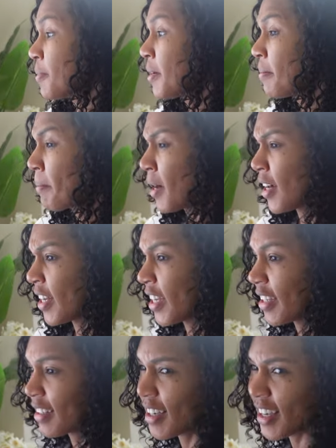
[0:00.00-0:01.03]
been my,
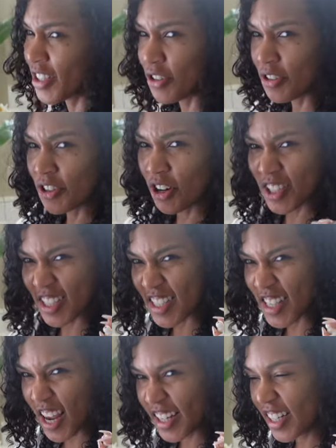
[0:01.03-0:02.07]
I guess you could call it
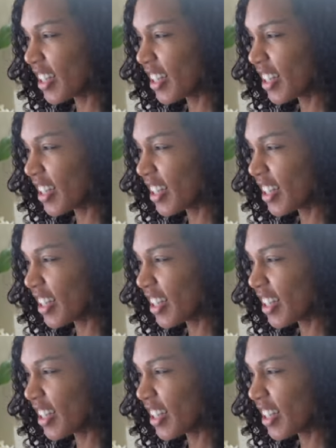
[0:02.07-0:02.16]
side